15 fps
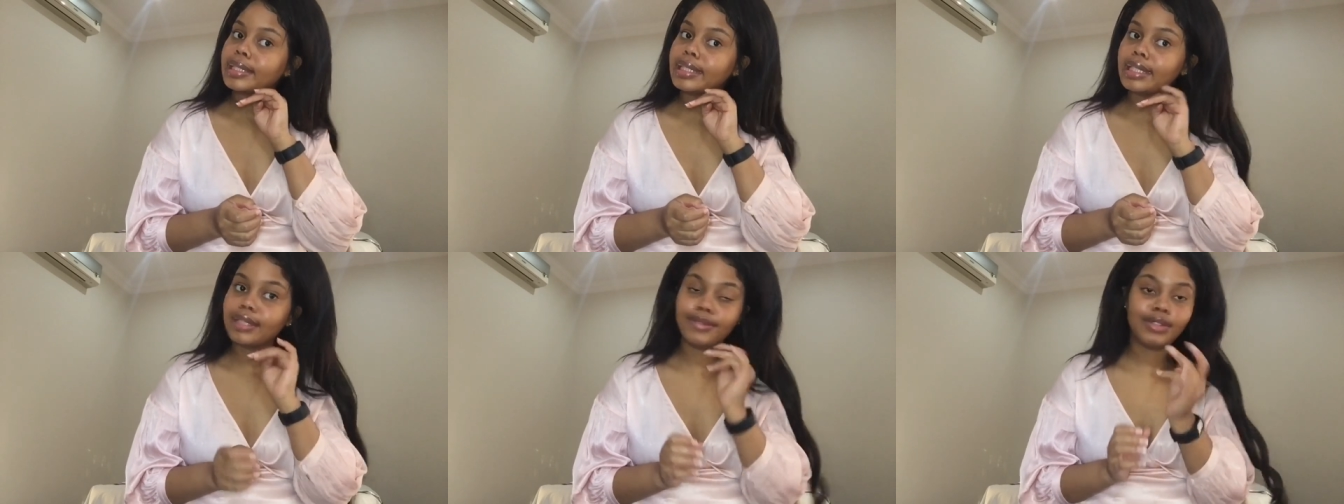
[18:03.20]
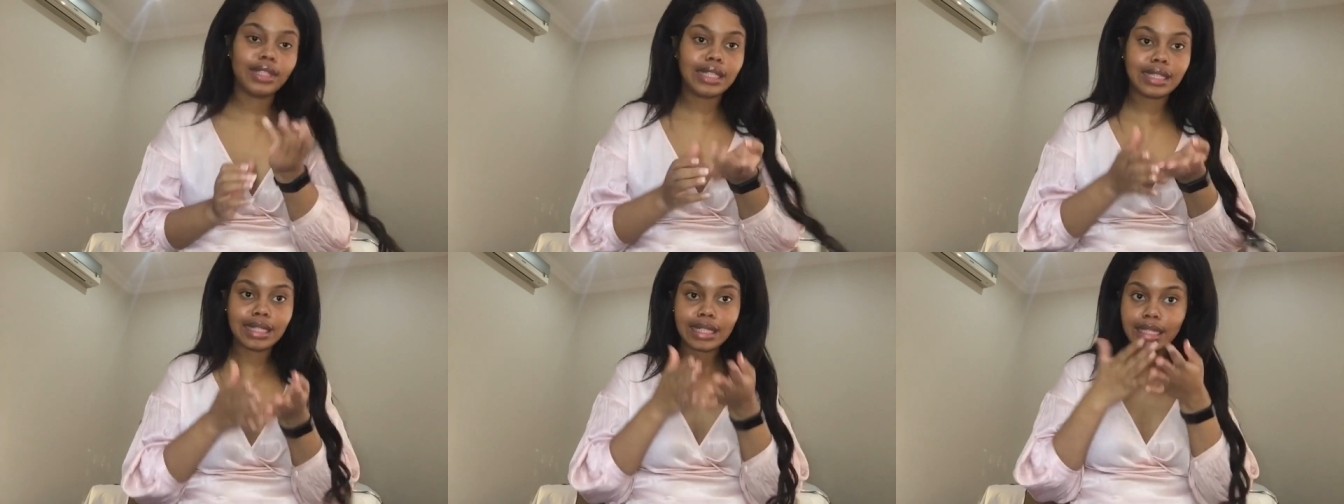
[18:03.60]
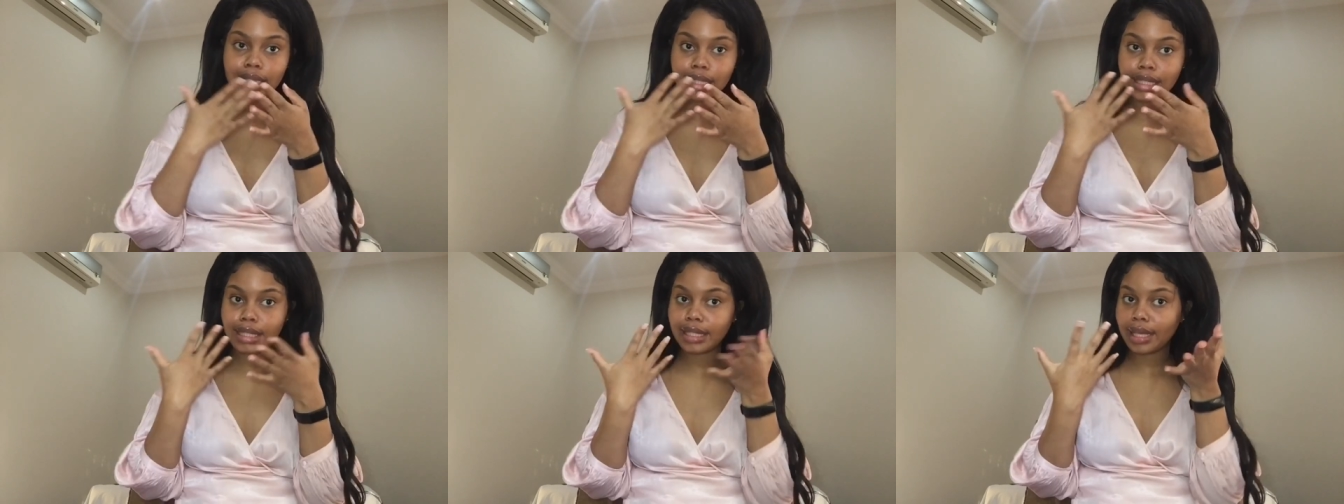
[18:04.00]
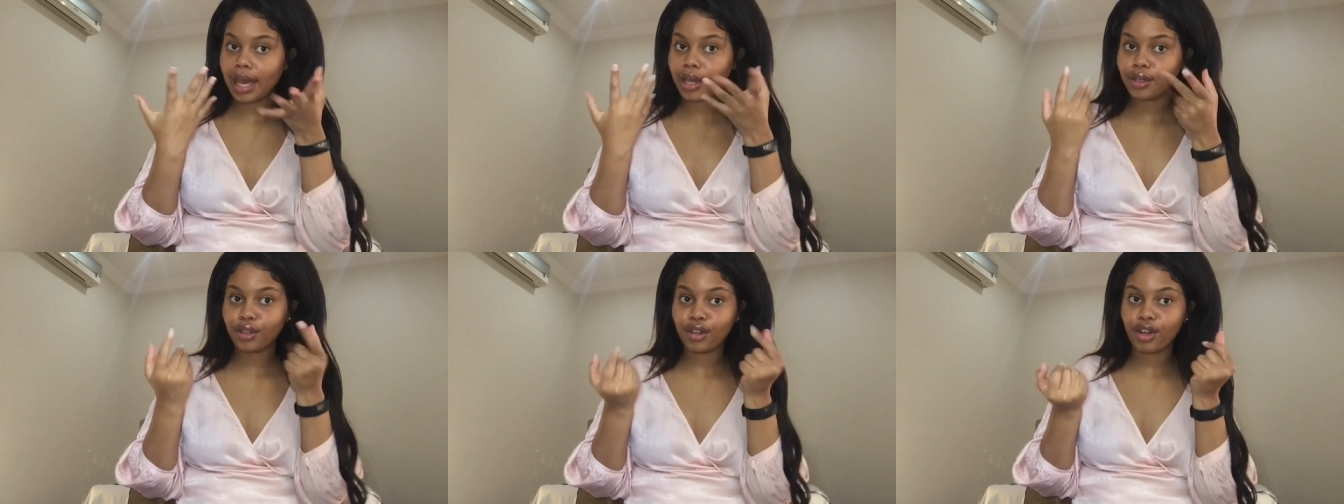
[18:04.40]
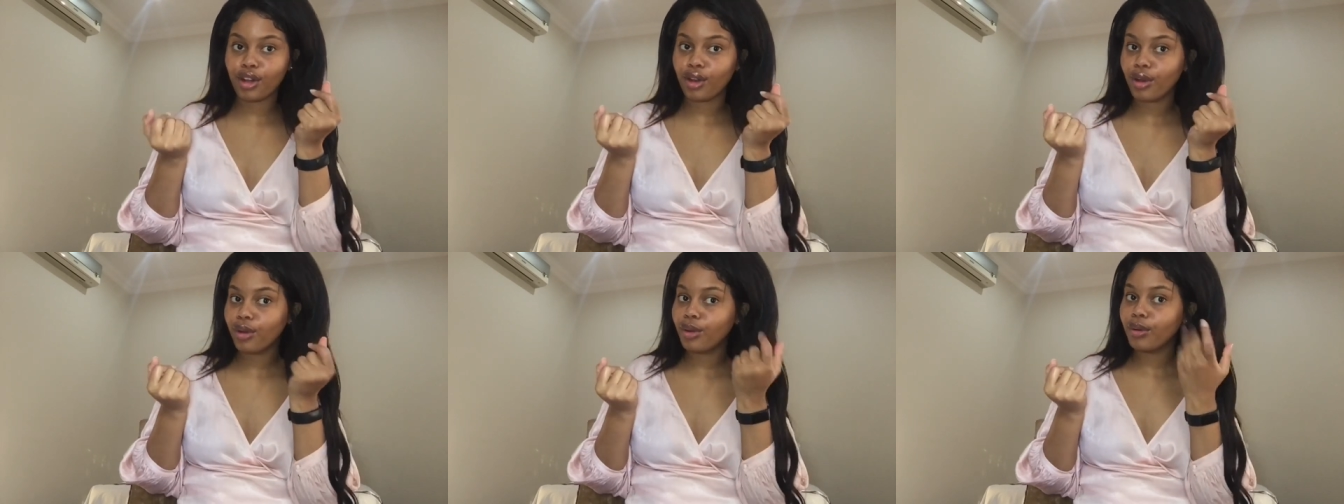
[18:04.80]
if you can see this young
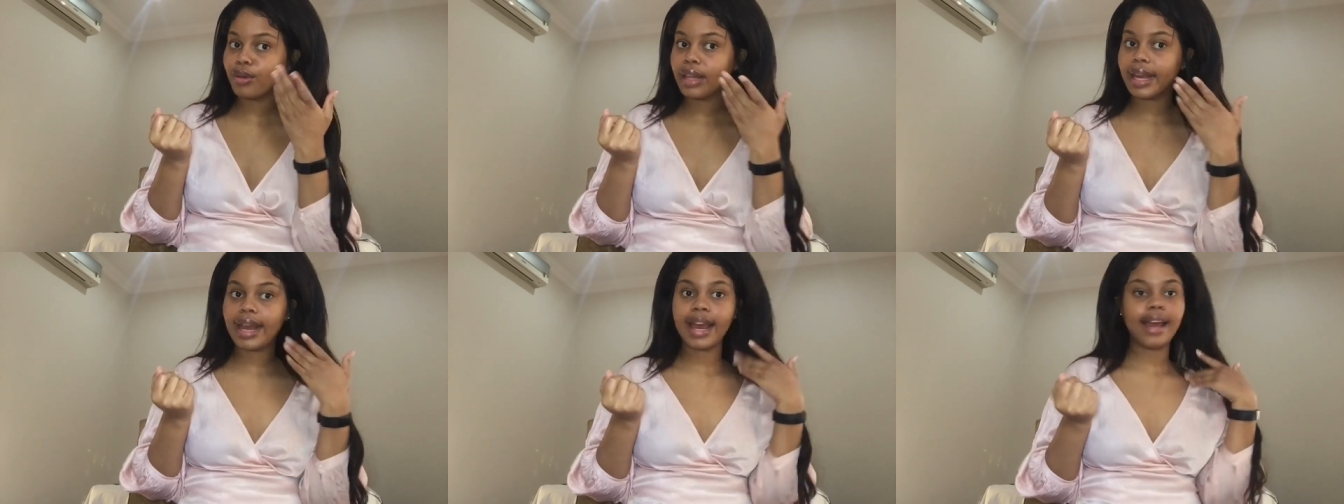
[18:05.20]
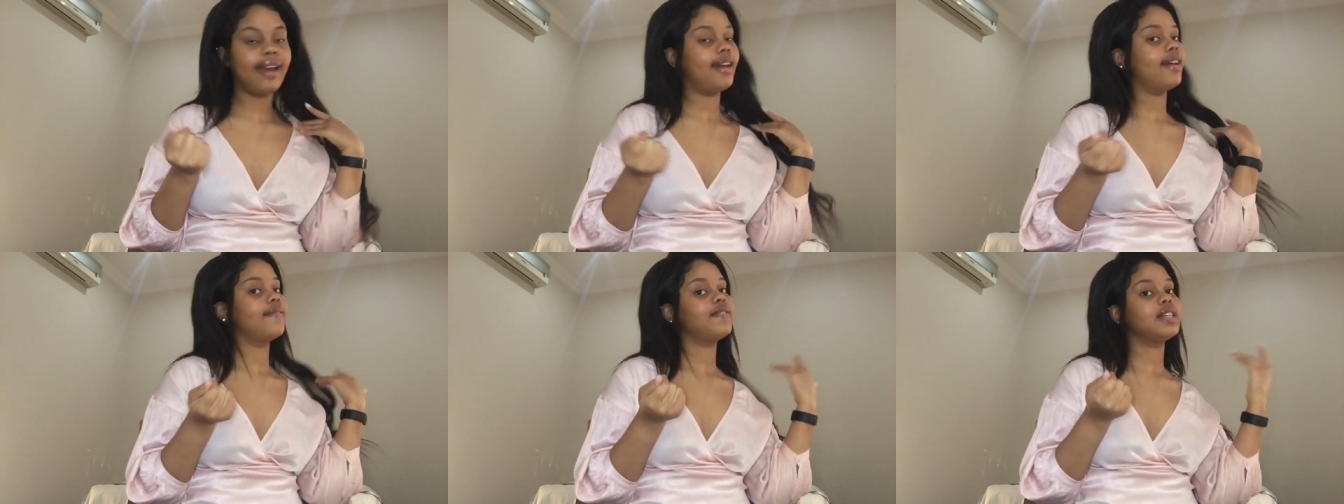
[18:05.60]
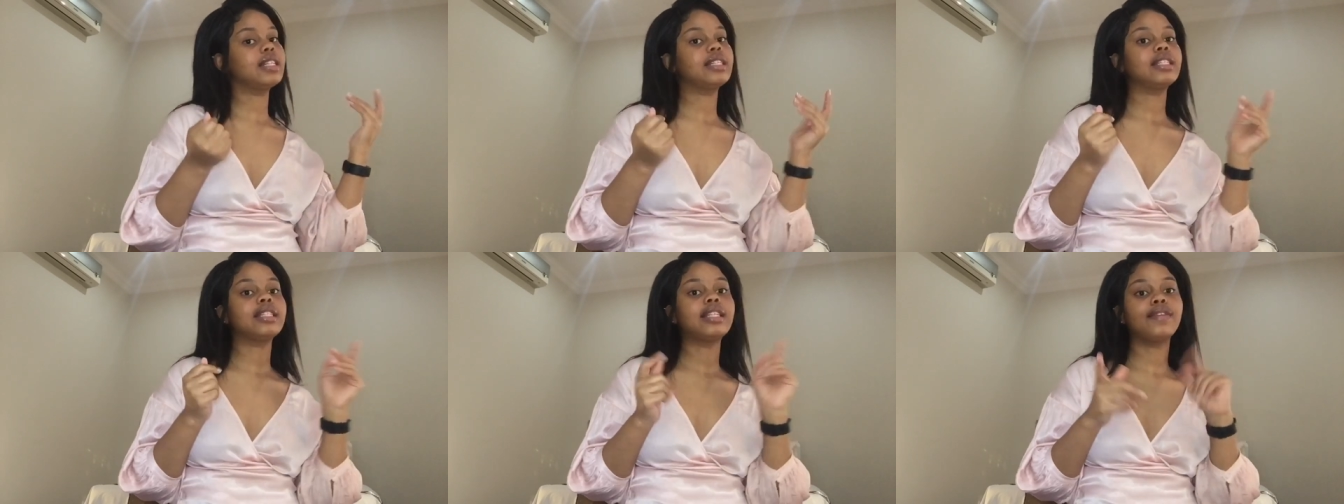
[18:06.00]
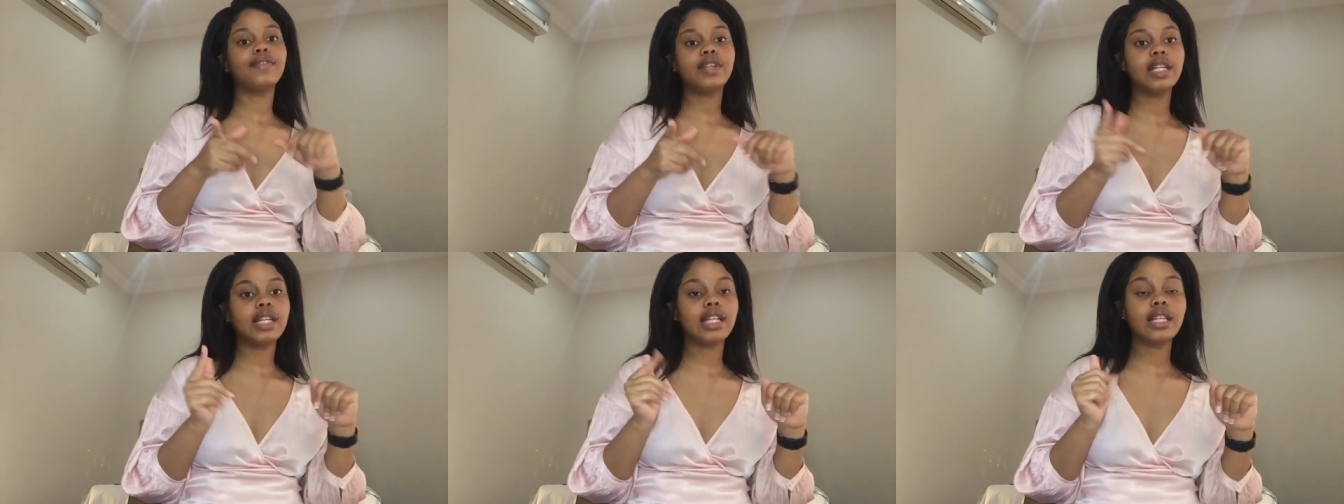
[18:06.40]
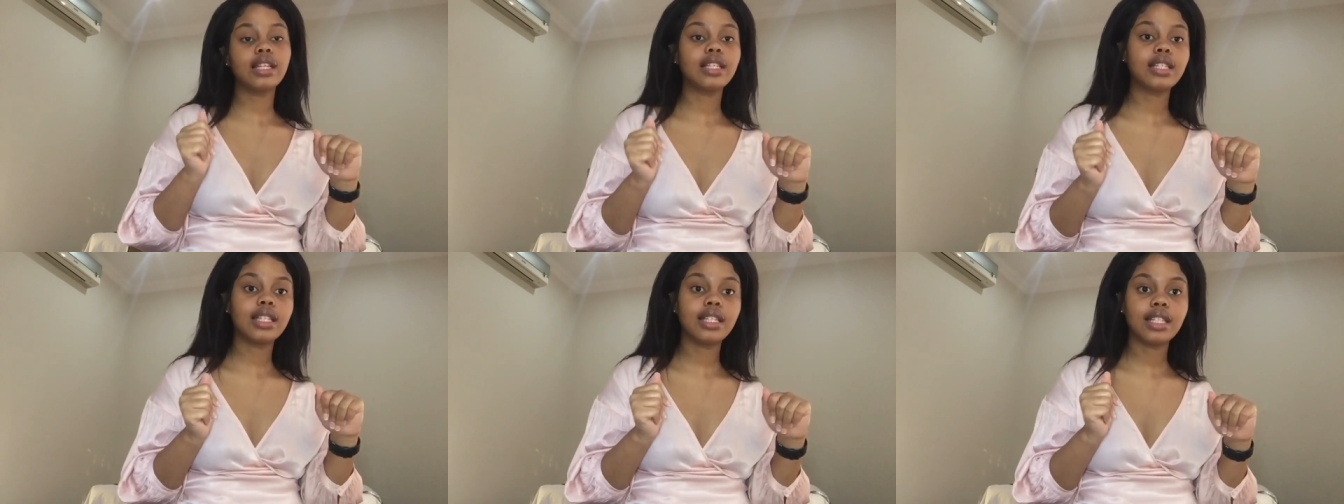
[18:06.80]
glow that I have it's definitely the
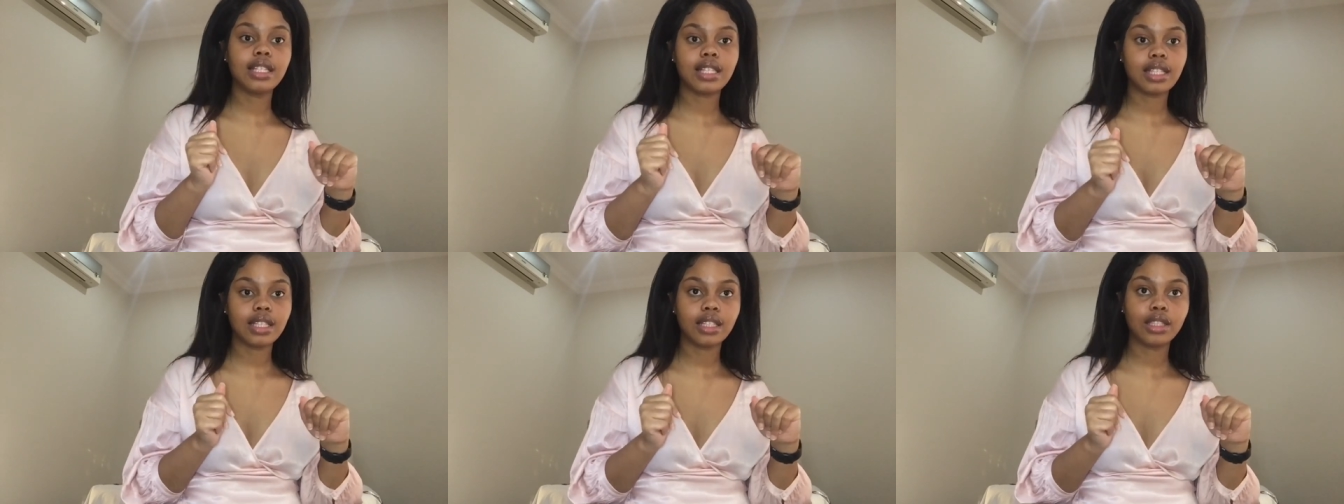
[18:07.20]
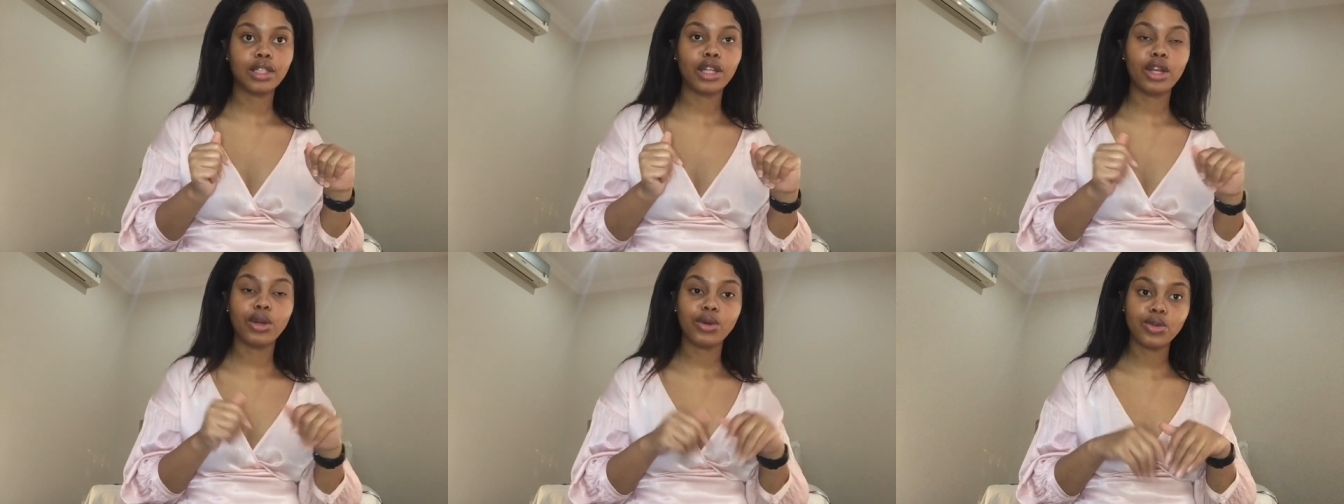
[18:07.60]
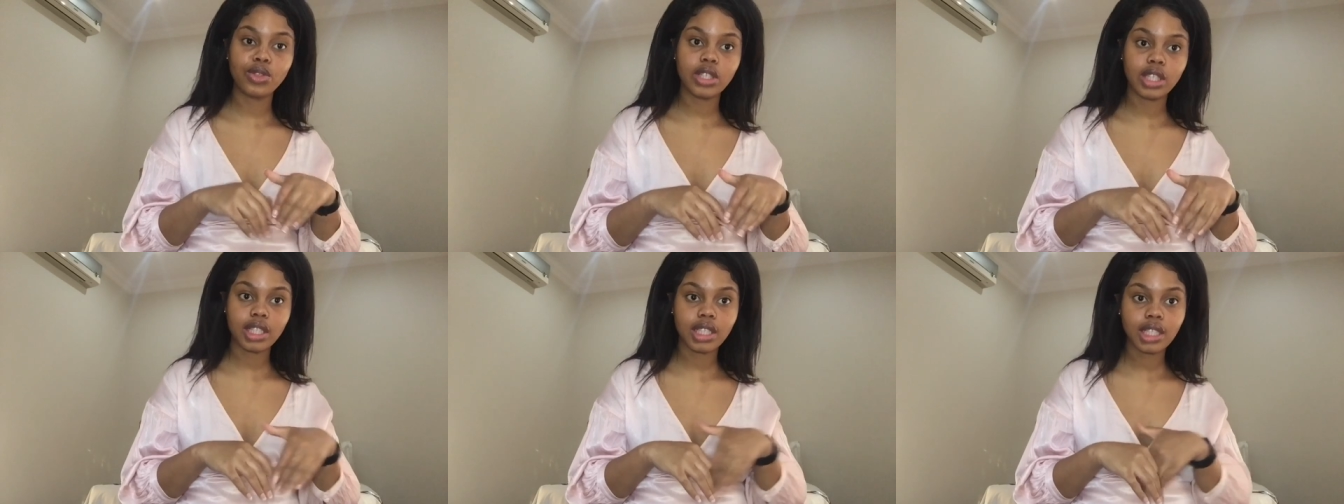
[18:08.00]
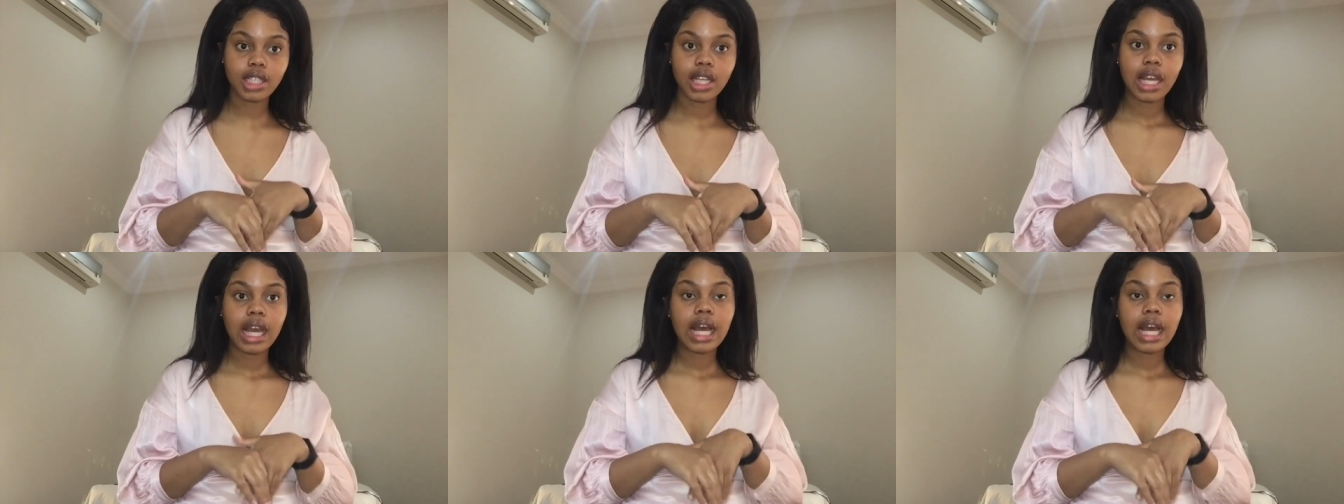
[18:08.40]
City Shield lotion